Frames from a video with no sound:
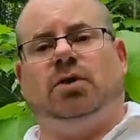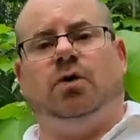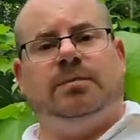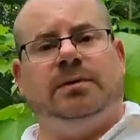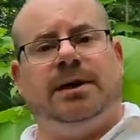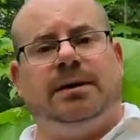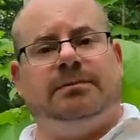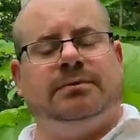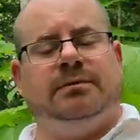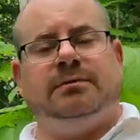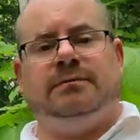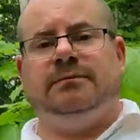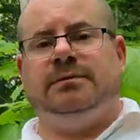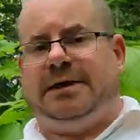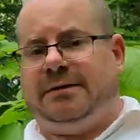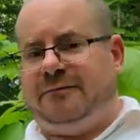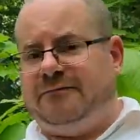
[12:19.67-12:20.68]
open up
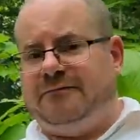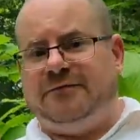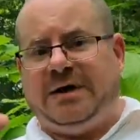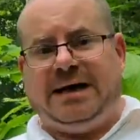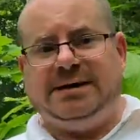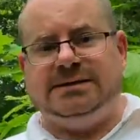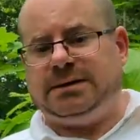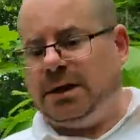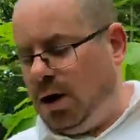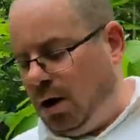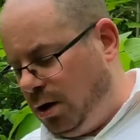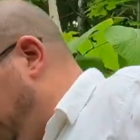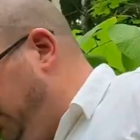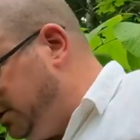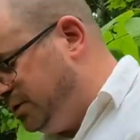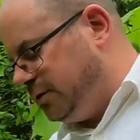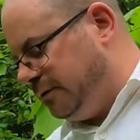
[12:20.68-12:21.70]
like fast.
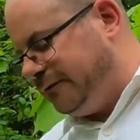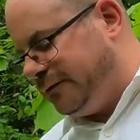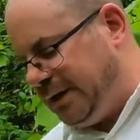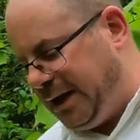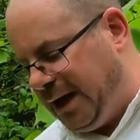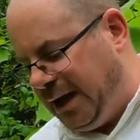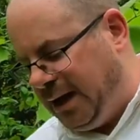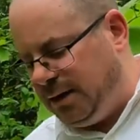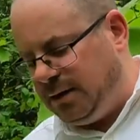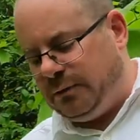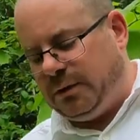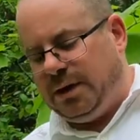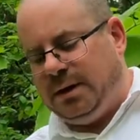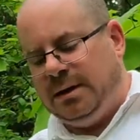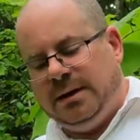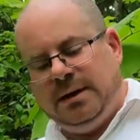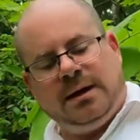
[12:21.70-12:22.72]
Also, for the
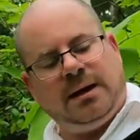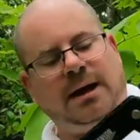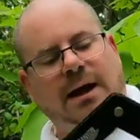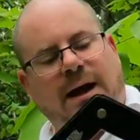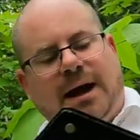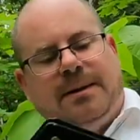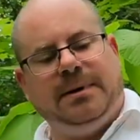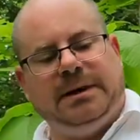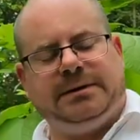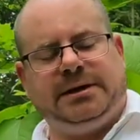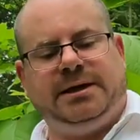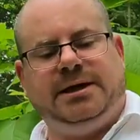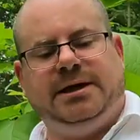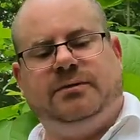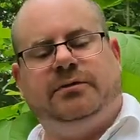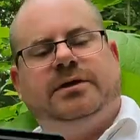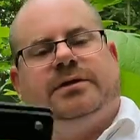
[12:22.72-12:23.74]
Agawa, I bought the
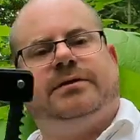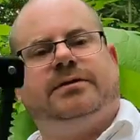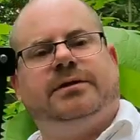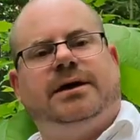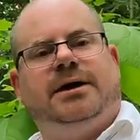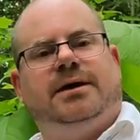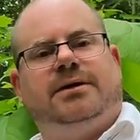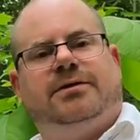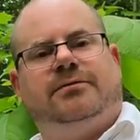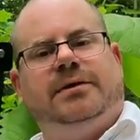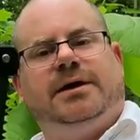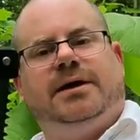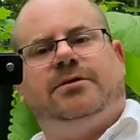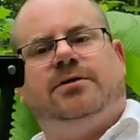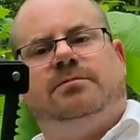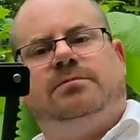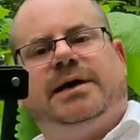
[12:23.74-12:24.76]
kit with
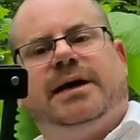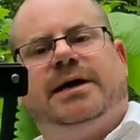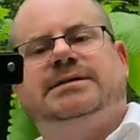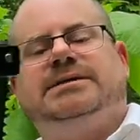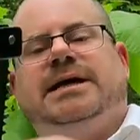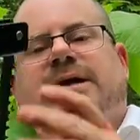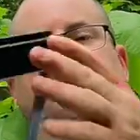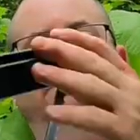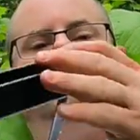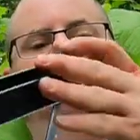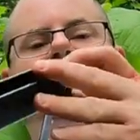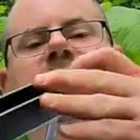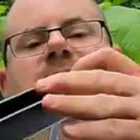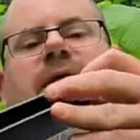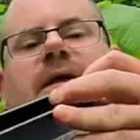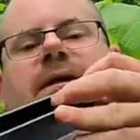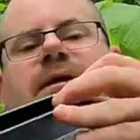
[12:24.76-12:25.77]
three other blades, and
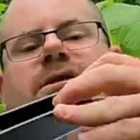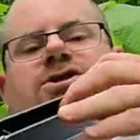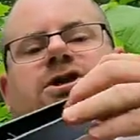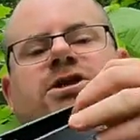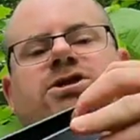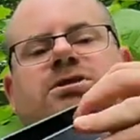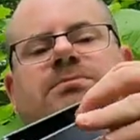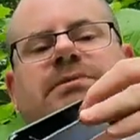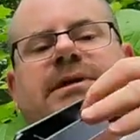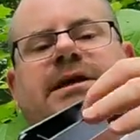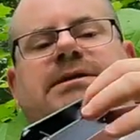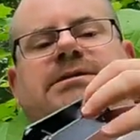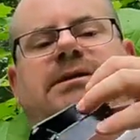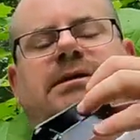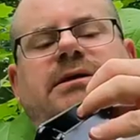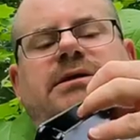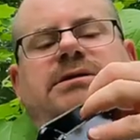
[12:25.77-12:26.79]
changing
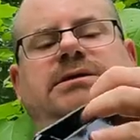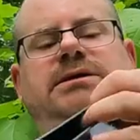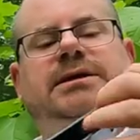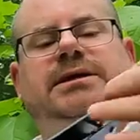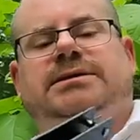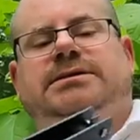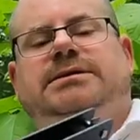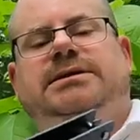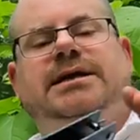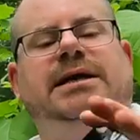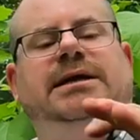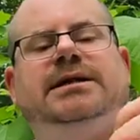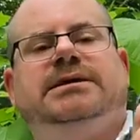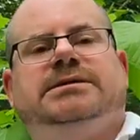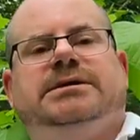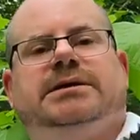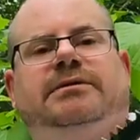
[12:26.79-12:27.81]
blades on this thing is
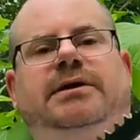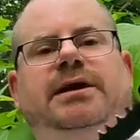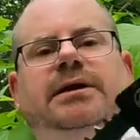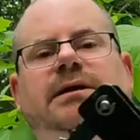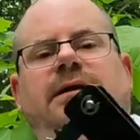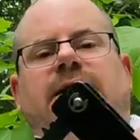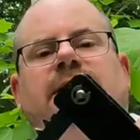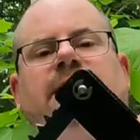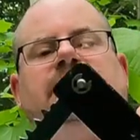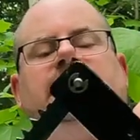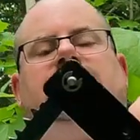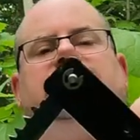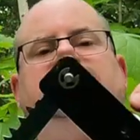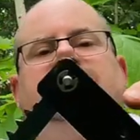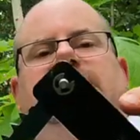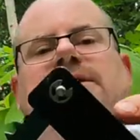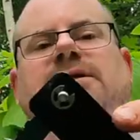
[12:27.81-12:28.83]
dead easy, right?
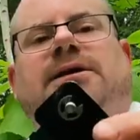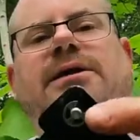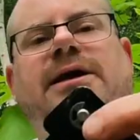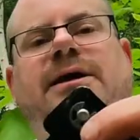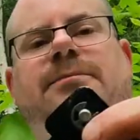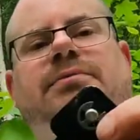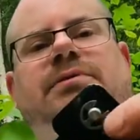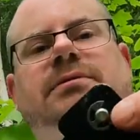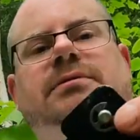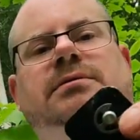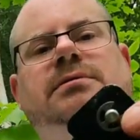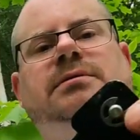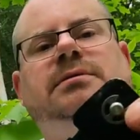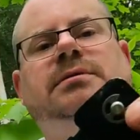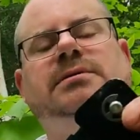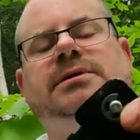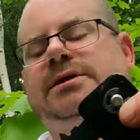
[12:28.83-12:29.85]
It's a clip
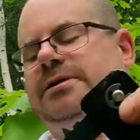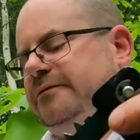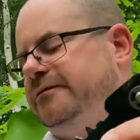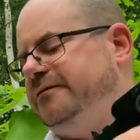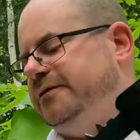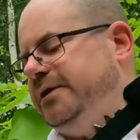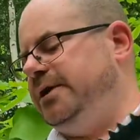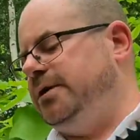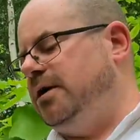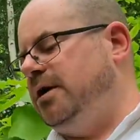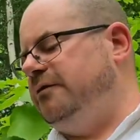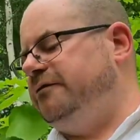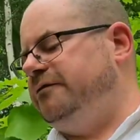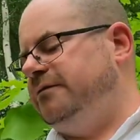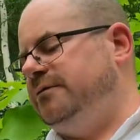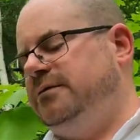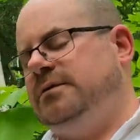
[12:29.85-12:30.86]
that you fling
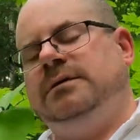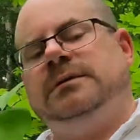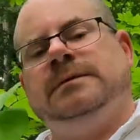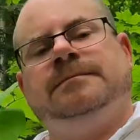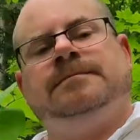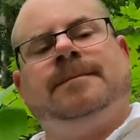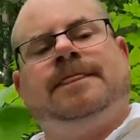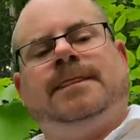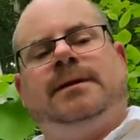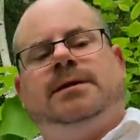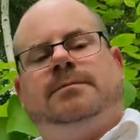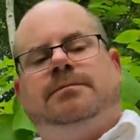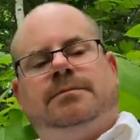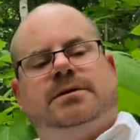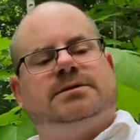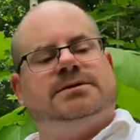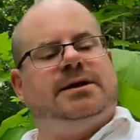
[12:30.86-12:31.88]
off.
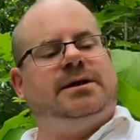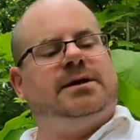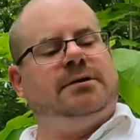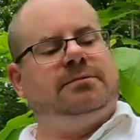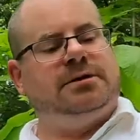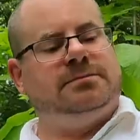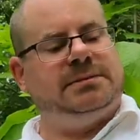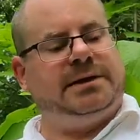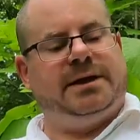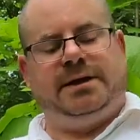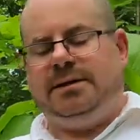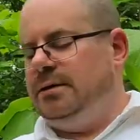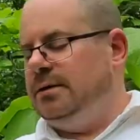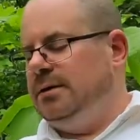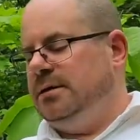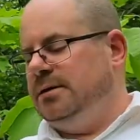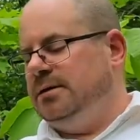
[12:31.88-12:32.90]
You take out the
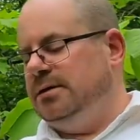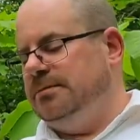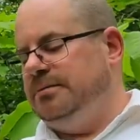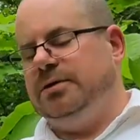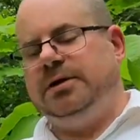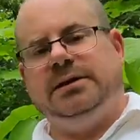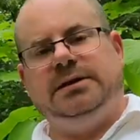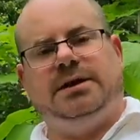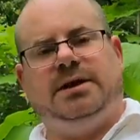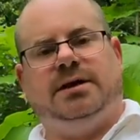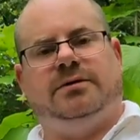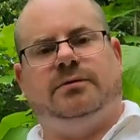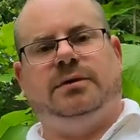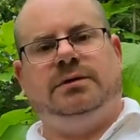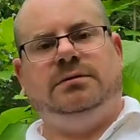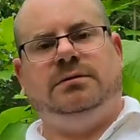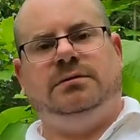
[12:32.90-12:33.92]
blade, you put in the
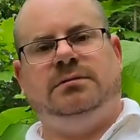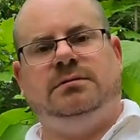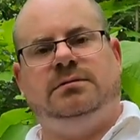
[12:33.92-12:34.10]
other one,